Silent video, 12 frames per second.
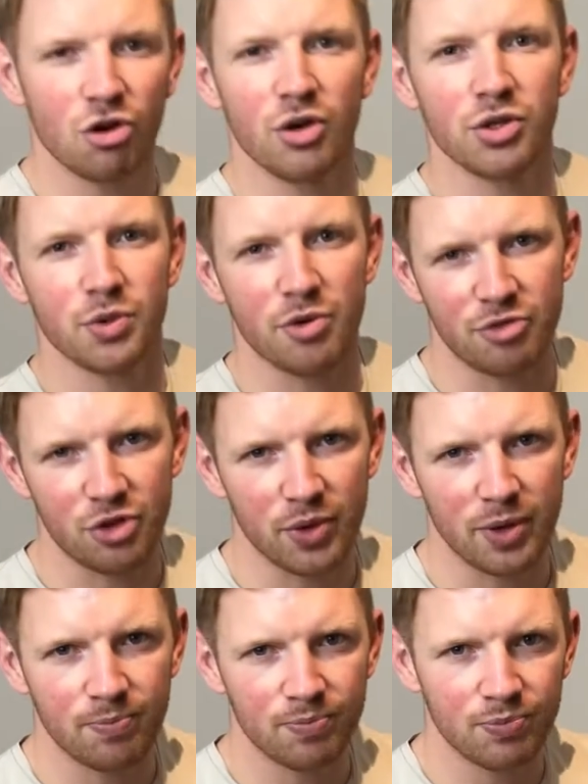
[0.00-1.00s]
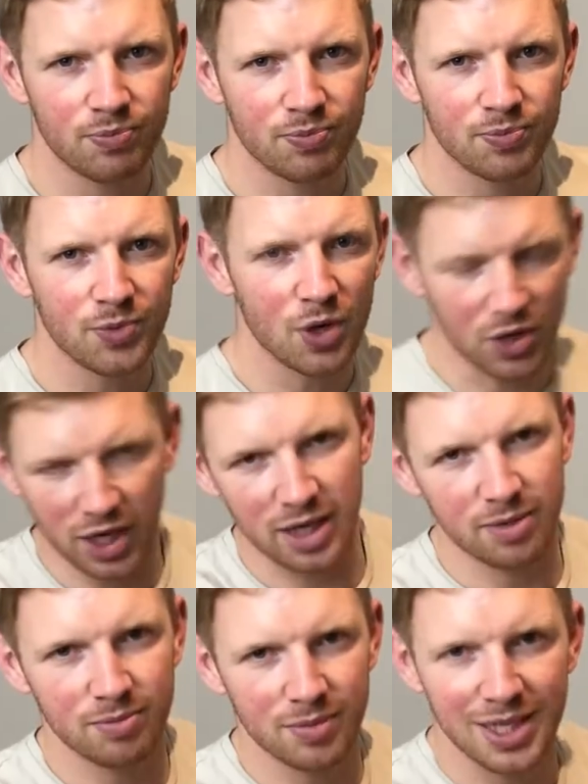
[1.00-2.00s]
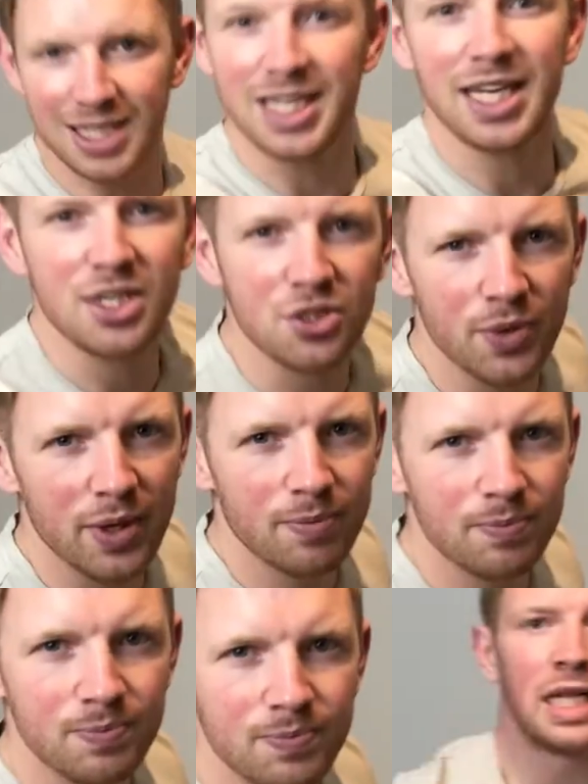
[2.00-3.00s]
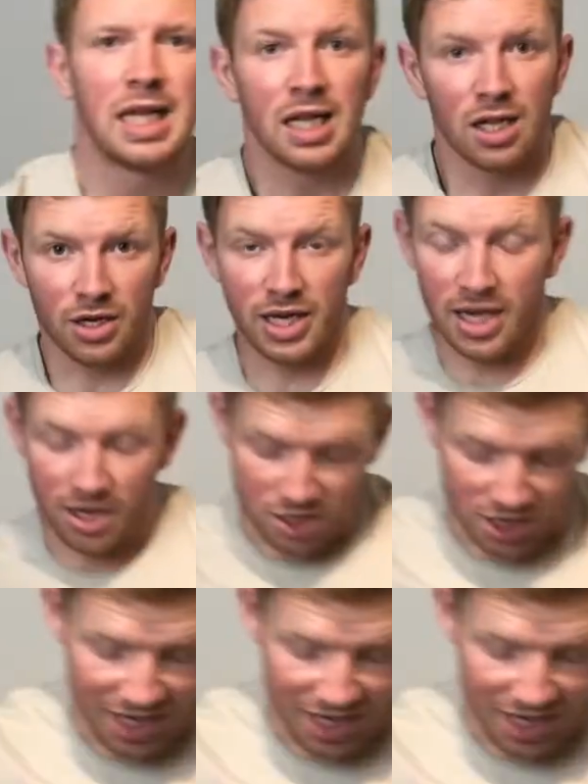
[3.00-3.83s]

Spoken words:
try not to overdo it. Okay, let's get into it. Okay guys, so